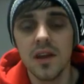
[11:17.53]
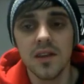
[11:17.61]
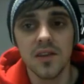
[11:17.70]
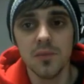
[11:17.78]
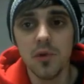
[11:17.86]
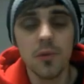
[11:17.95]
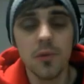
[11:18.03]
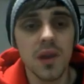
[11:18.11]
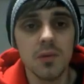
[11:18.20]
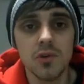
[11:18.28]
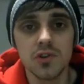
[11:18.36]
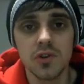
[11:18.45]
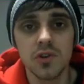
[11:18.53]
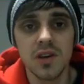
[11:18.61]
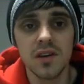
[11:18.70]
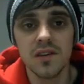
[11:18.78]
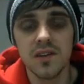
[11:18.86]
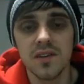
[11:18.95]
There's more people
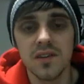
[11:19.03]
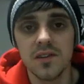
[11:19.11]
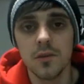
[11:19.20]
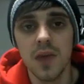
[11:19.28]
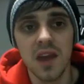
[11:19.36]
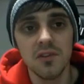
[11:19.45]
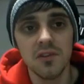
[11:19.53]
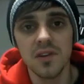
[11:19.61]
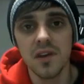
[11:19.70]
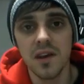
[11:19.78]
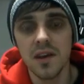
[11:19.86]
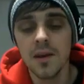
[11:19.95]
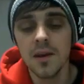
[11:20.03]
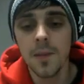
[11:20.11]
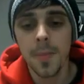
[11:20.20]
joining the system every day,